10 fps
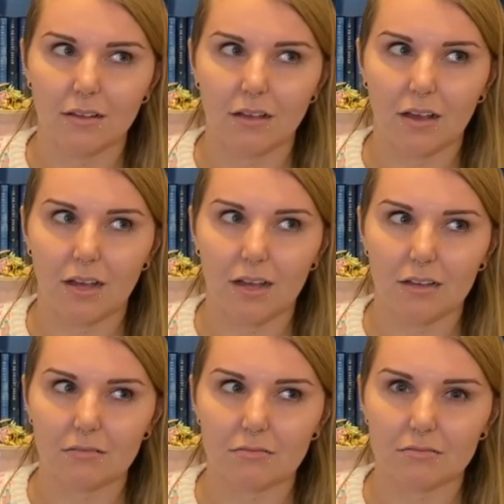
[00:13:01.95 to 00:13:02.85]

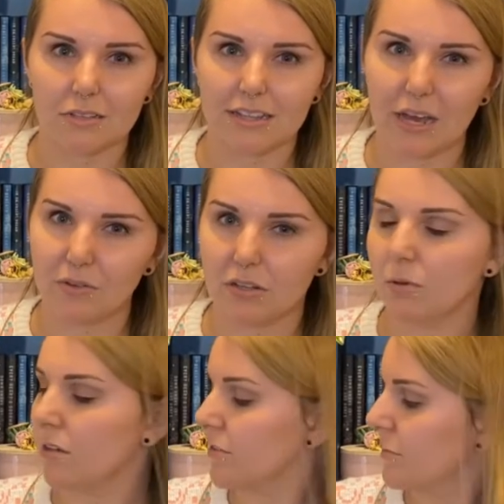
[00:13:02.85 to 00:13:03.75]
Uh, and that really
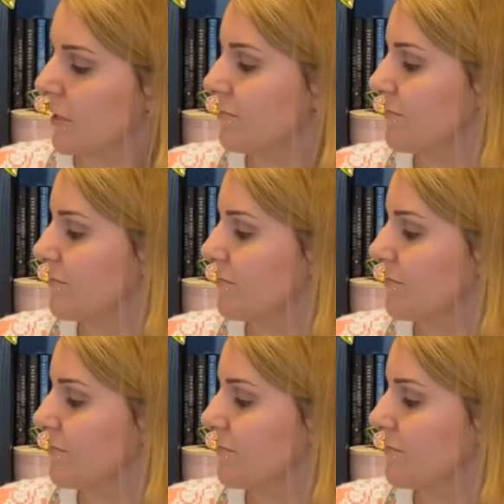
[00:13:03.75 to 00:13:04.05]
bothered me.